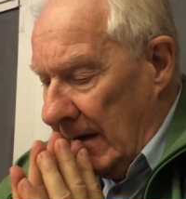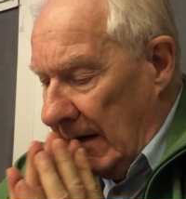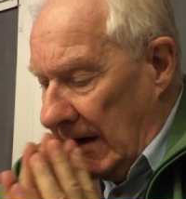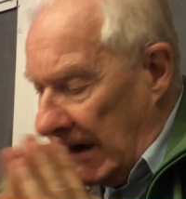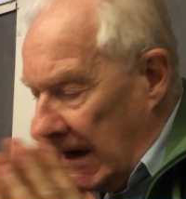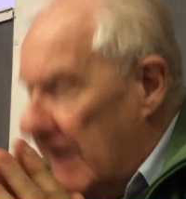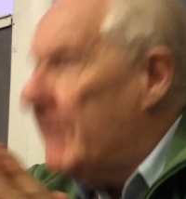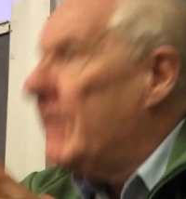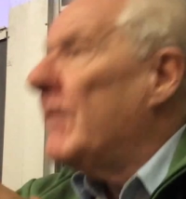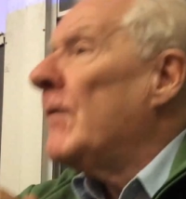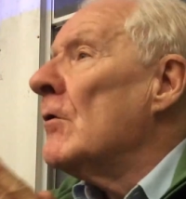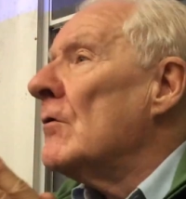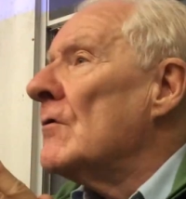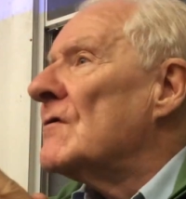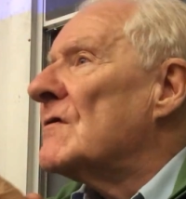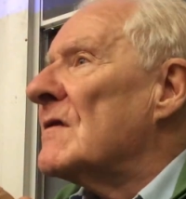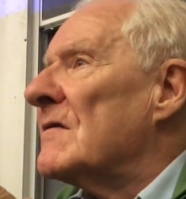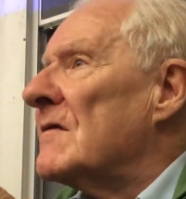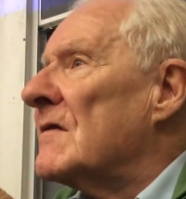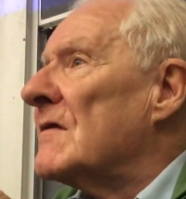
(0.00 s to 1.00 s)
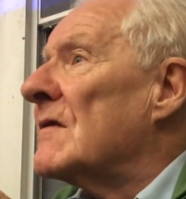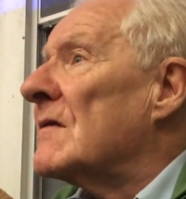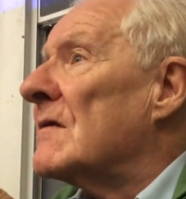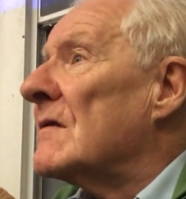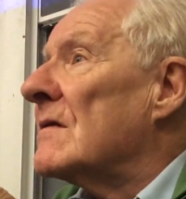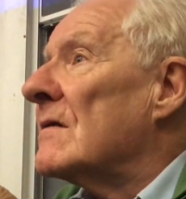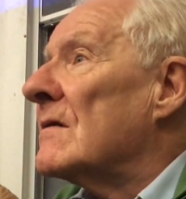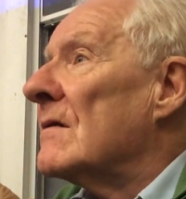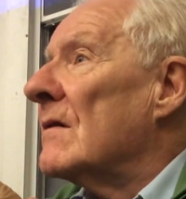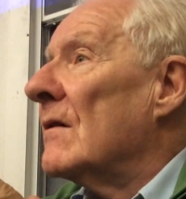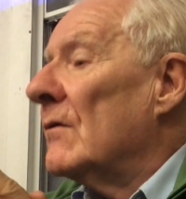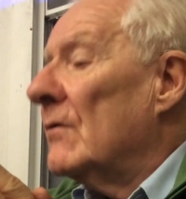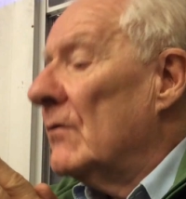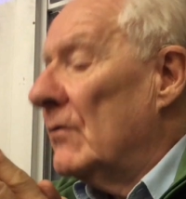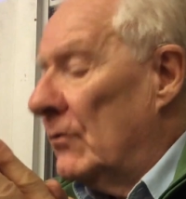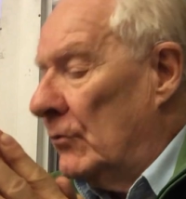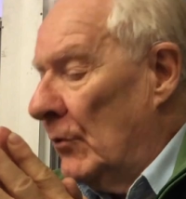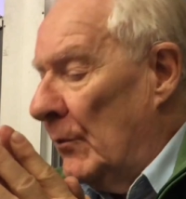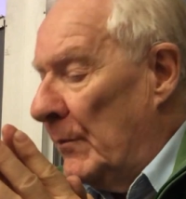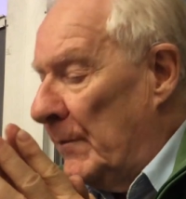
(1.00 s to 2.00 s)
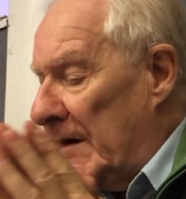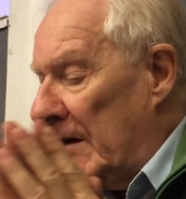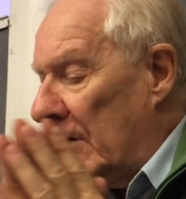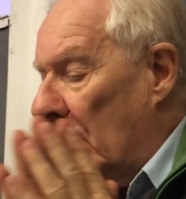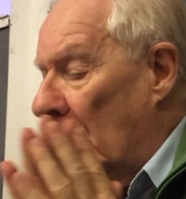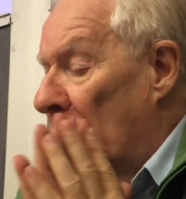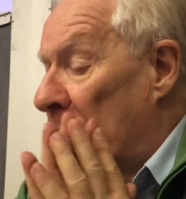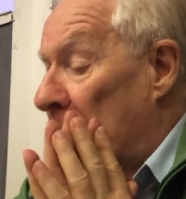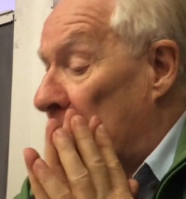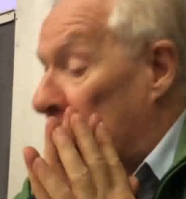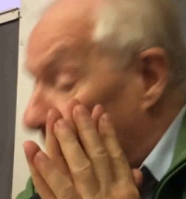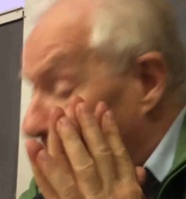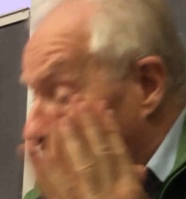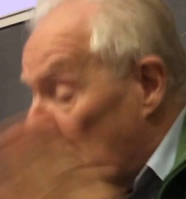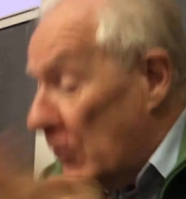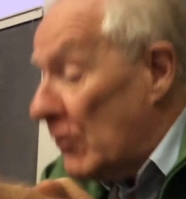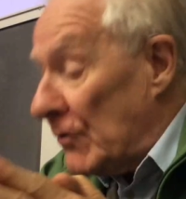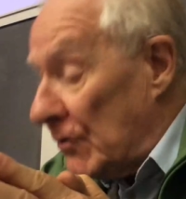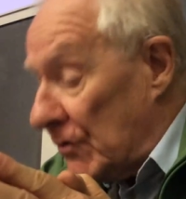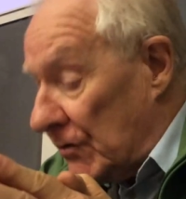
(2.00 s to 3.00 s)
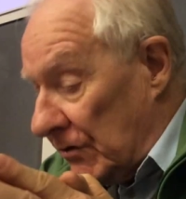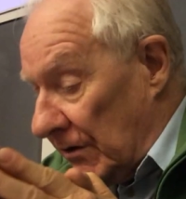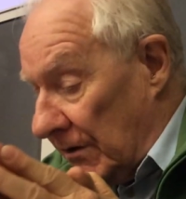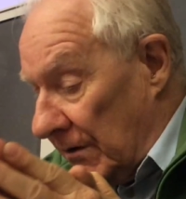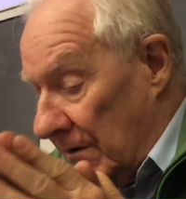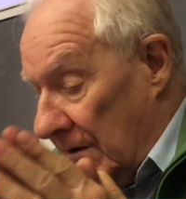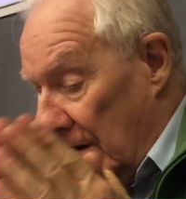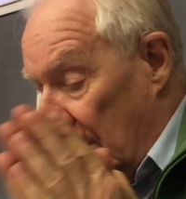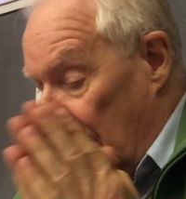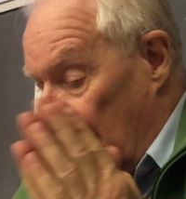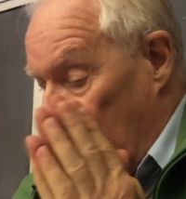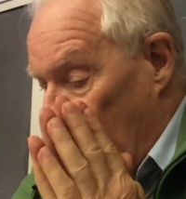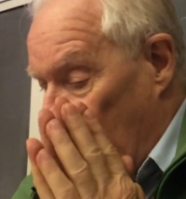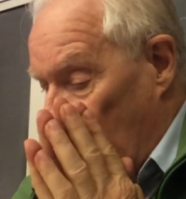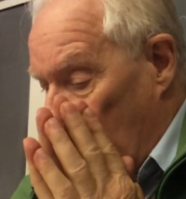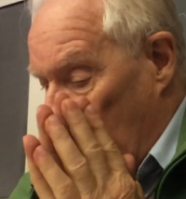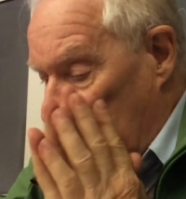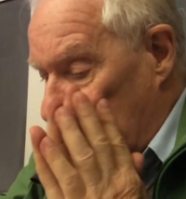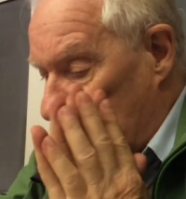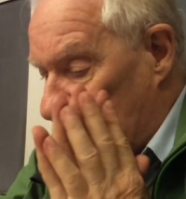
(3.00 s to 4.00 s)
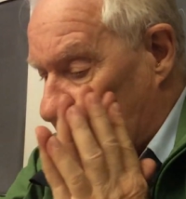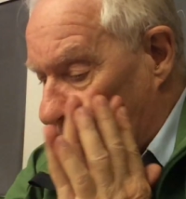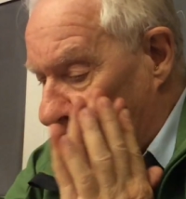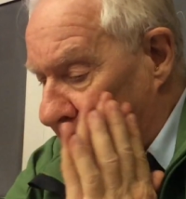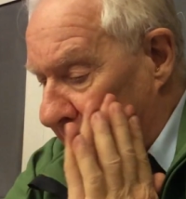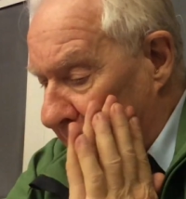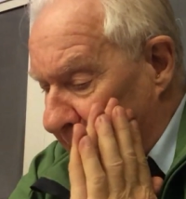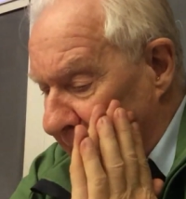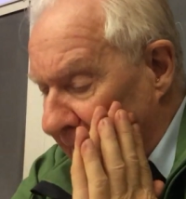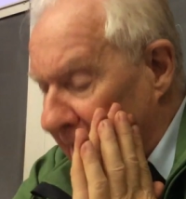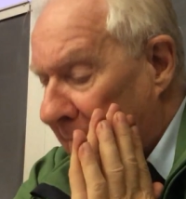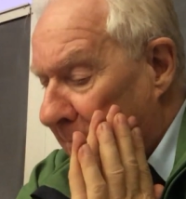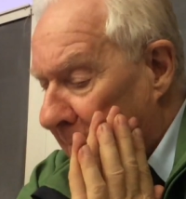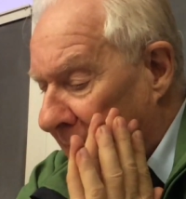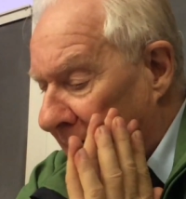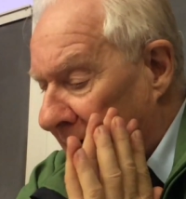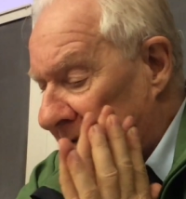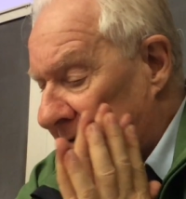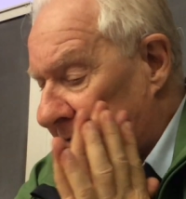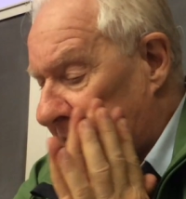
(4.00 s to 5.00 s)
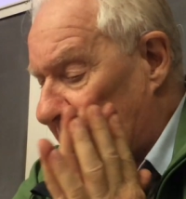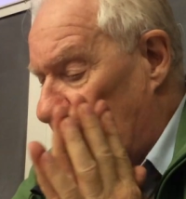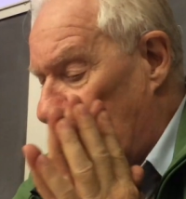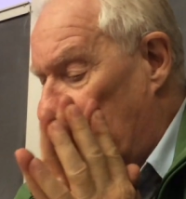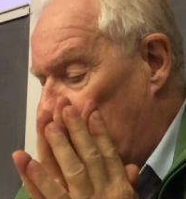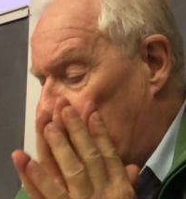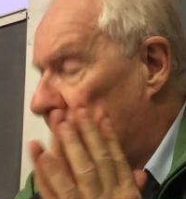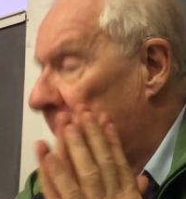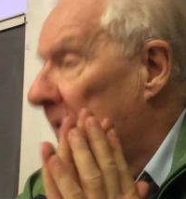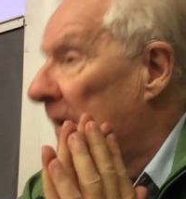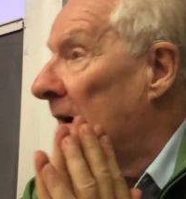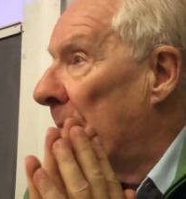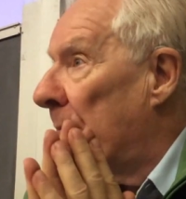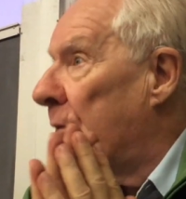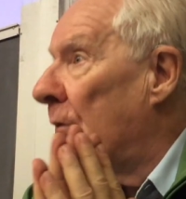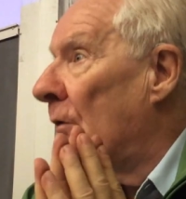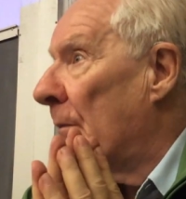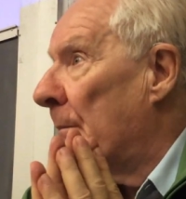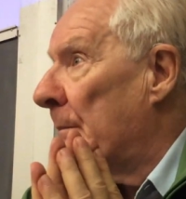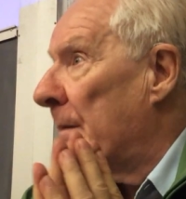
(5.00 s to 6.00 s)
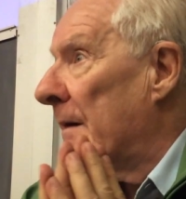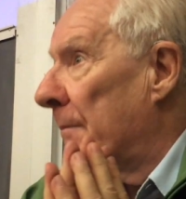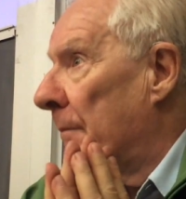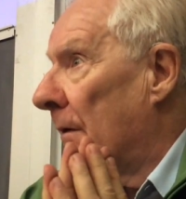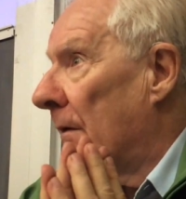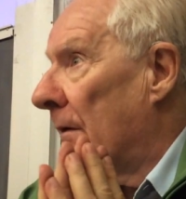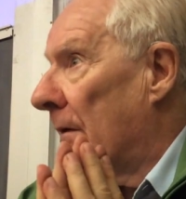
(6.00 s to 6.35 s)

refuses to be confused with the big mass of very poor people.